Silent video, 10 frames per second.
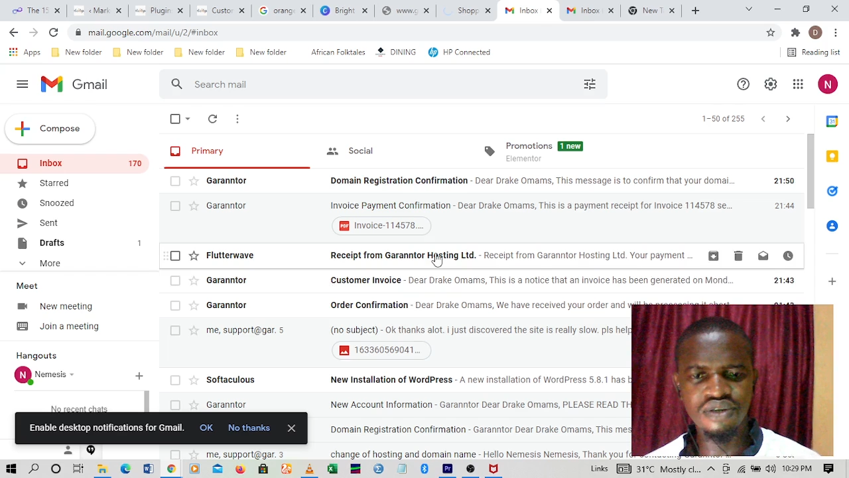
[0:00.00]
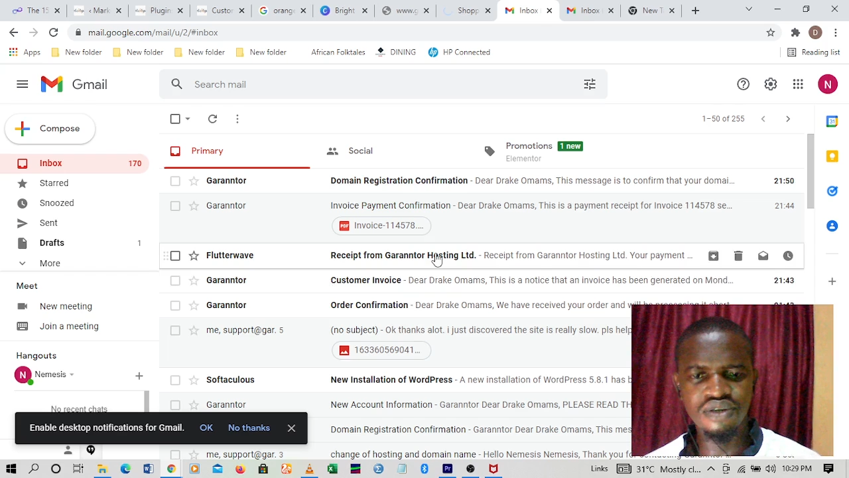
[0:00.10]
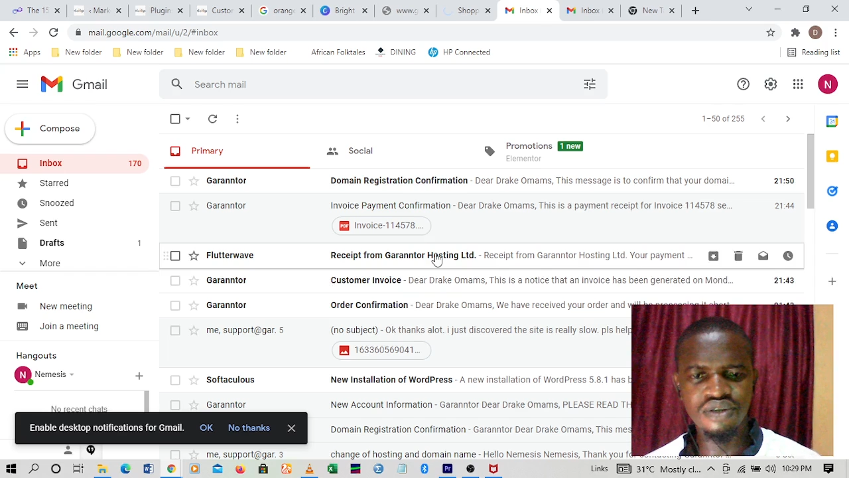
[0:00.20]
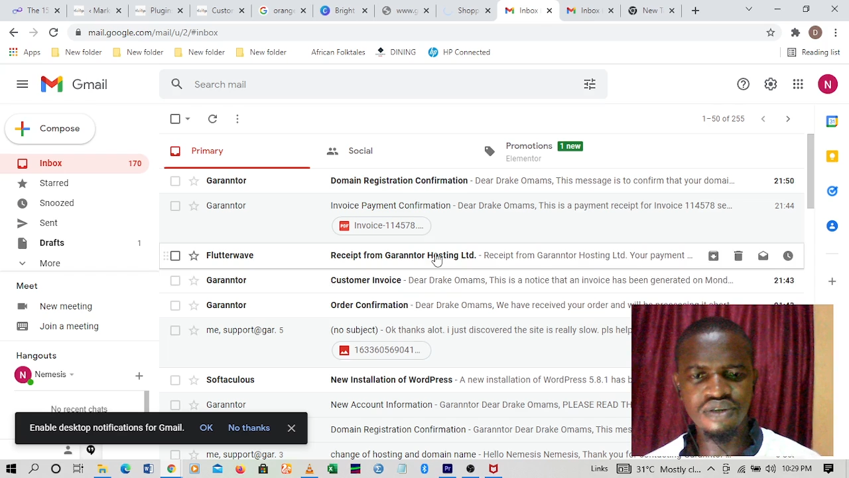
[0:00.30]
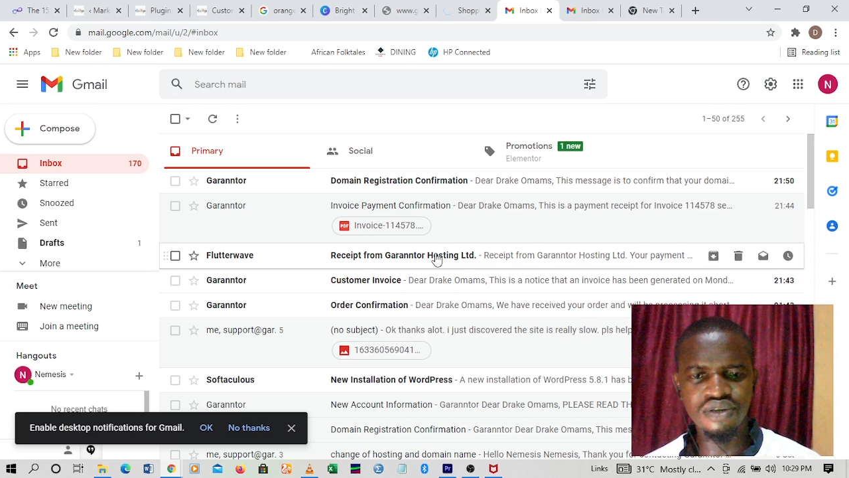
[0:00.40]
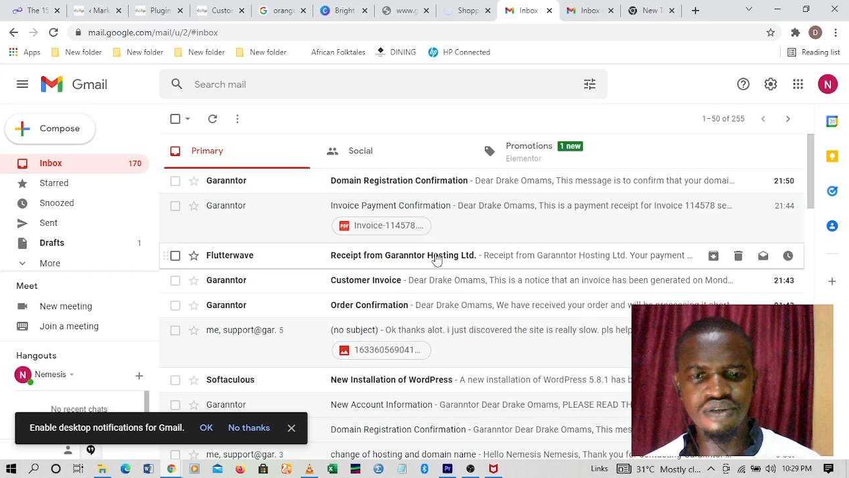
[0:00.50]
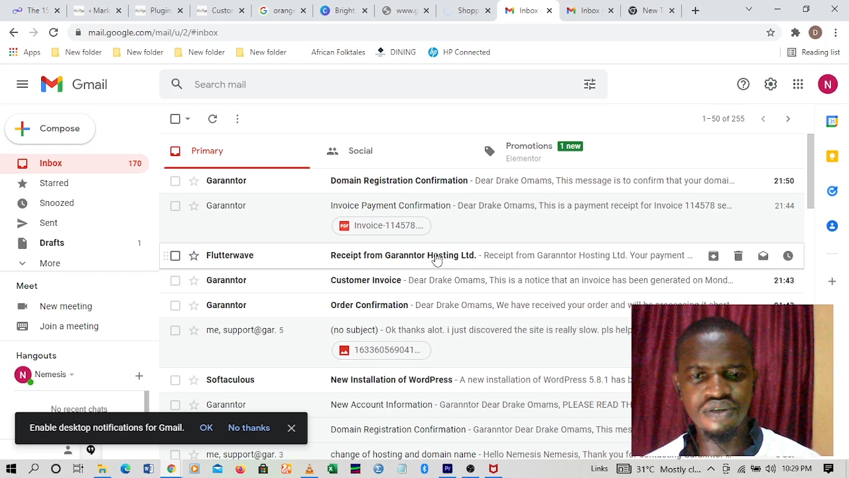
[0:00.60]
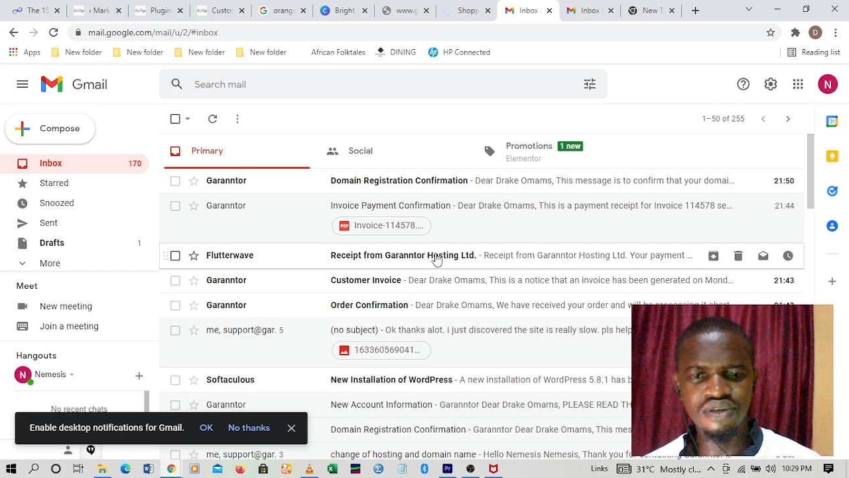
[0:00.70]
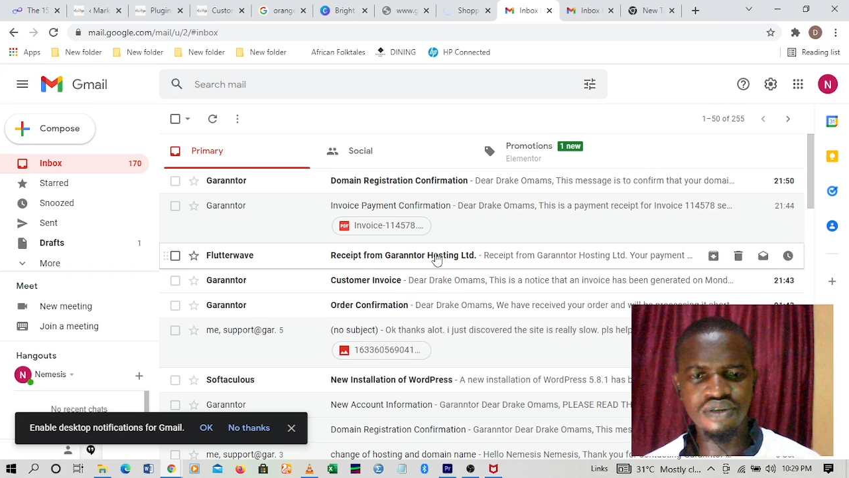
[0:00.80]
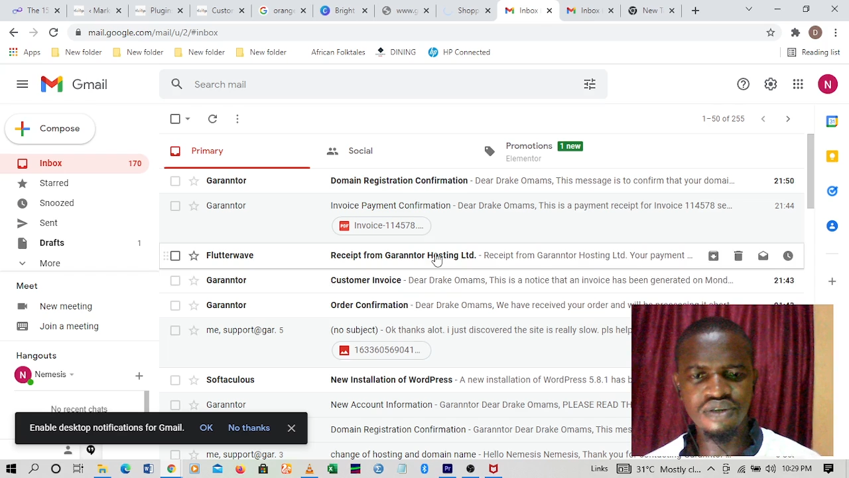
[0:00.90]
invoice
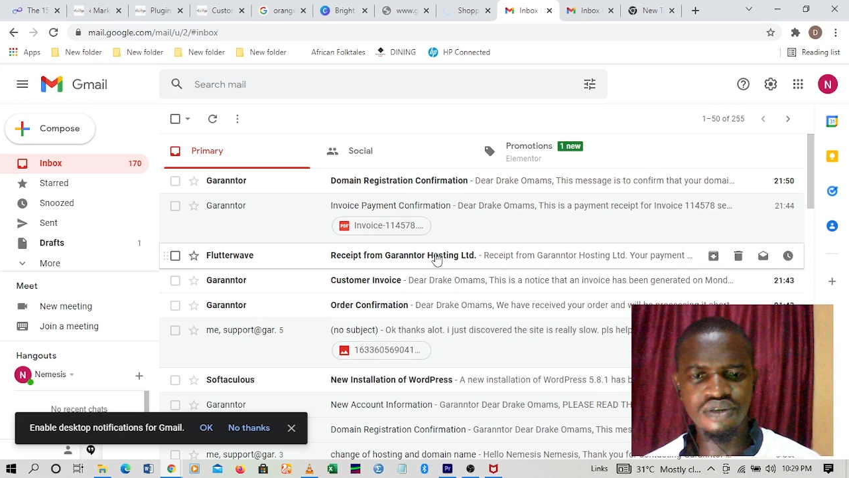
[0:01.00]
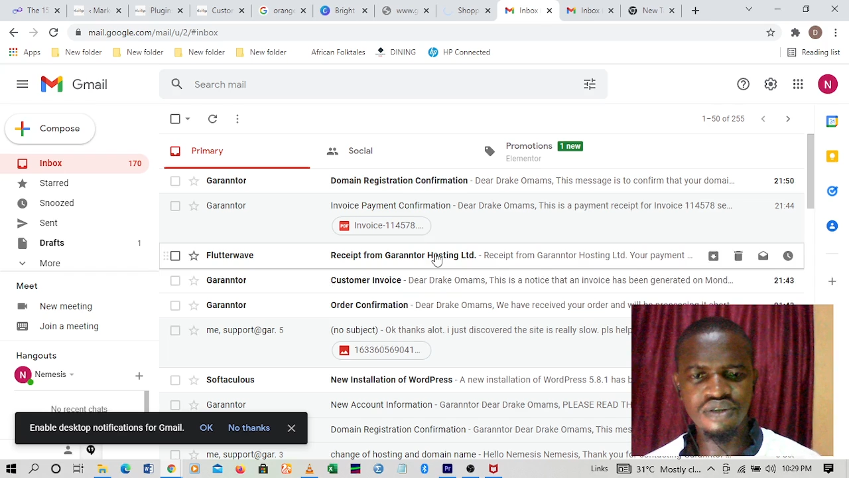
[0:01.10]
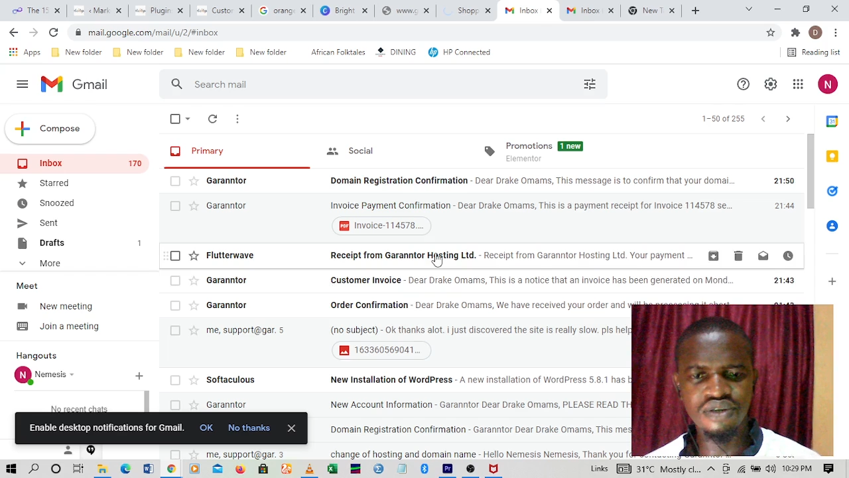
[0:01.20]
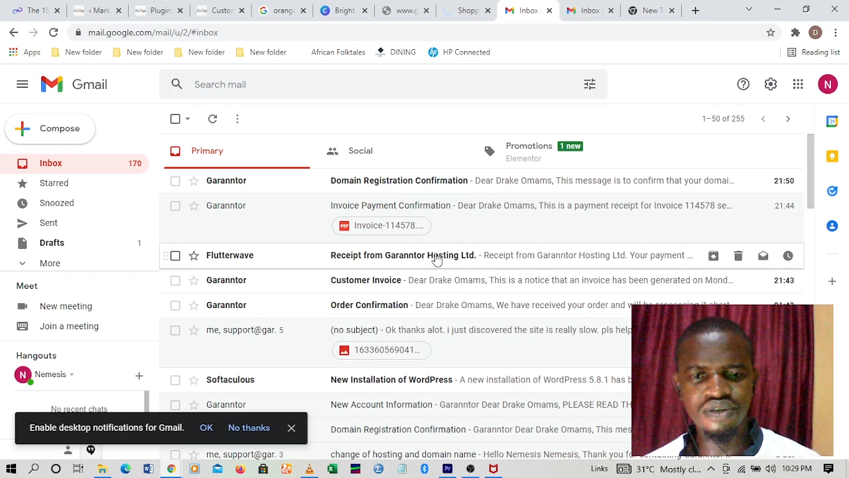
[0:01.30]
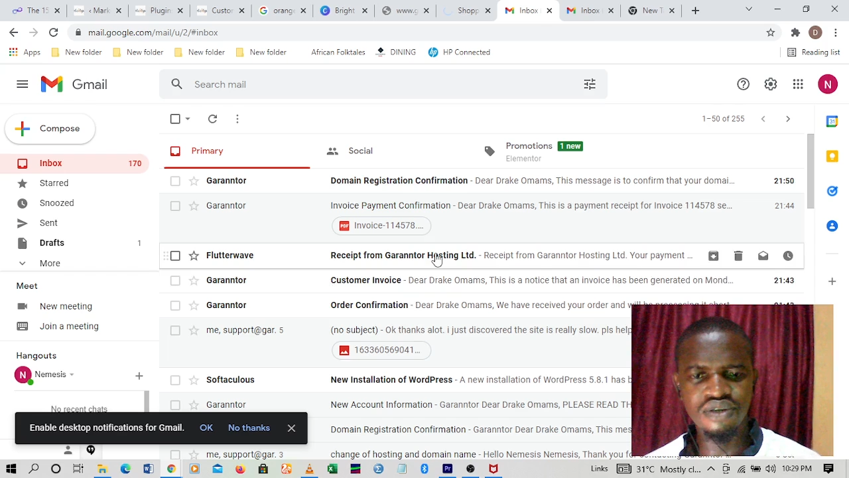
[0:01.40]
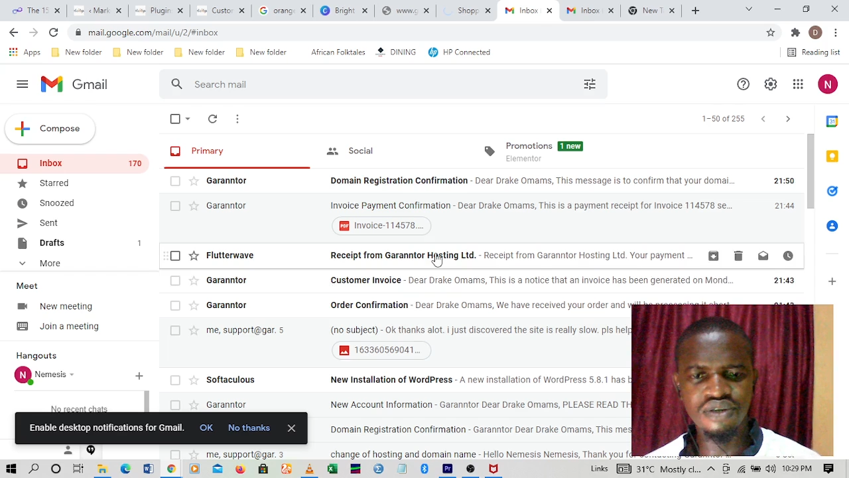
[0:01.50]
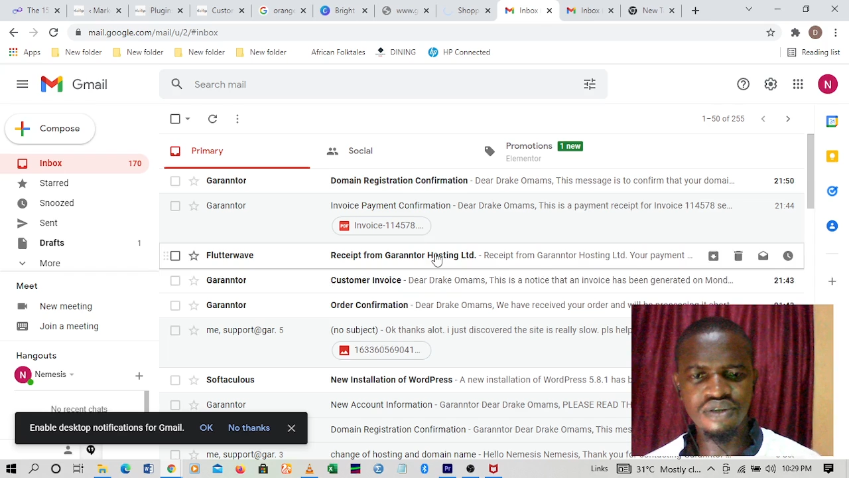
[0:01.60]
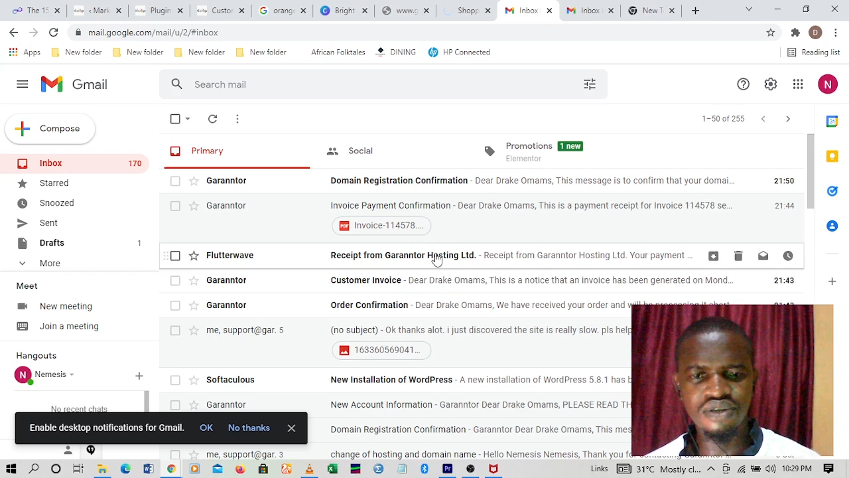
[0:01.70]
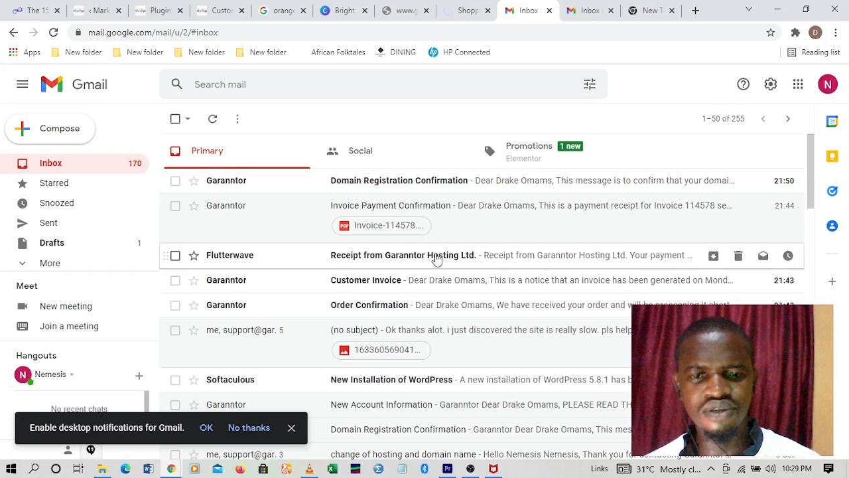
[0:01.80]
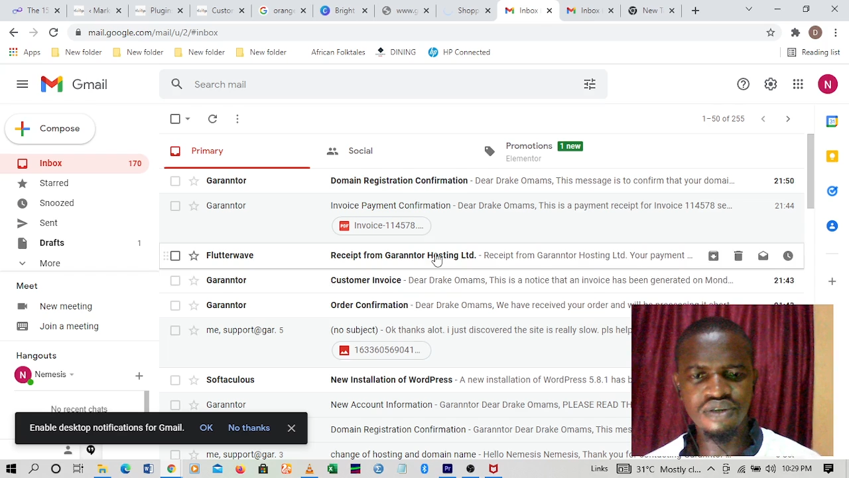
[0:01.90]
payment confirmation,
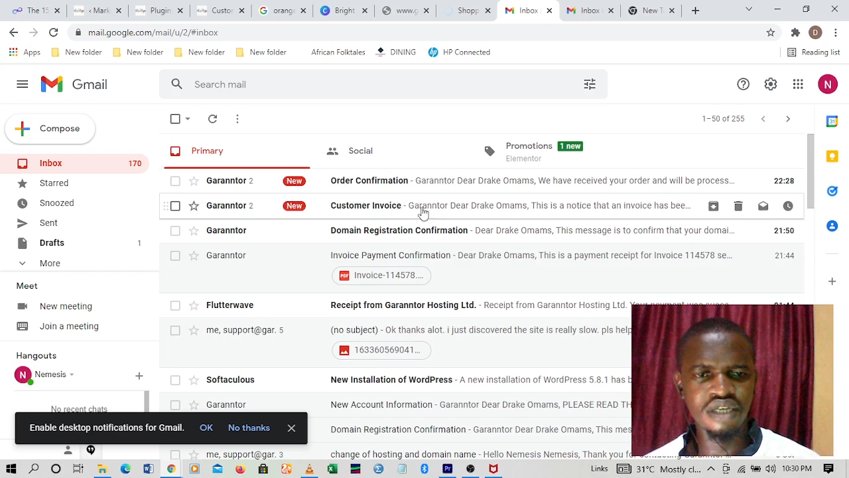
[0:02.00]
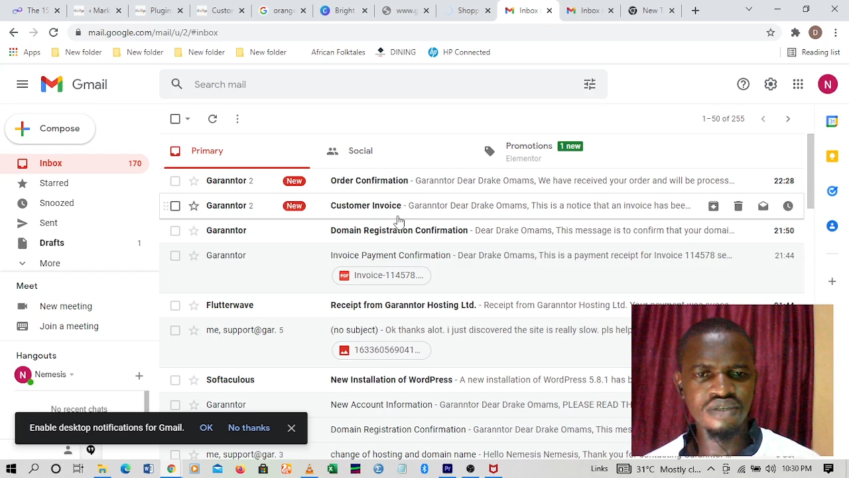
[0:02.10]
and all that.